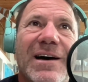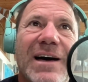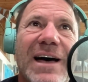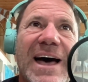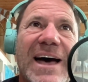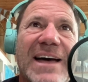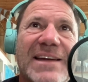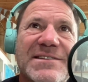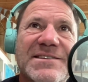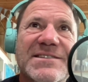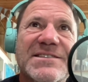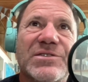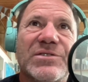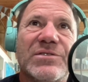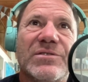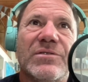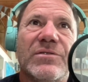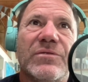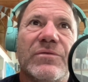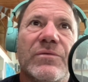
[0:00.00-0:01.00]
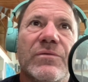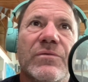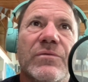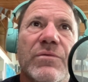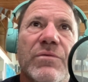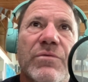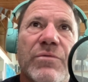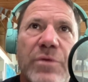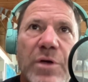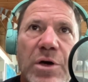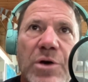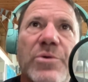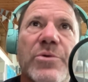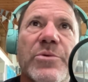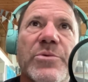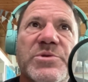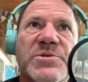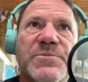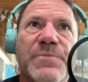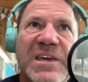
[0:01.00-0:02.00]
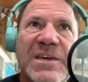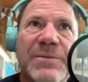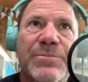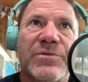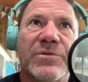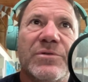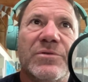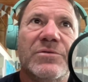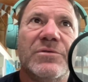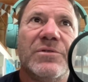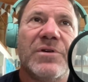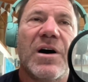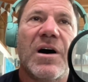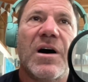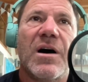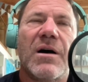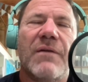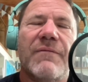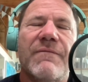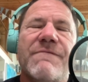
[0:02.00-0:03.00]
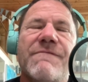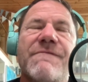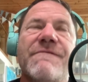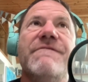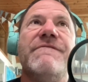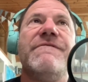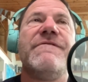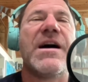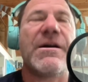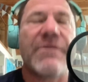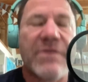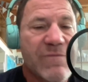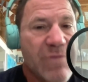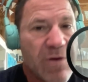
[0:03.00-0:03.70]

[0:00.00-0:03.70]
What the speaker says: And those people are very,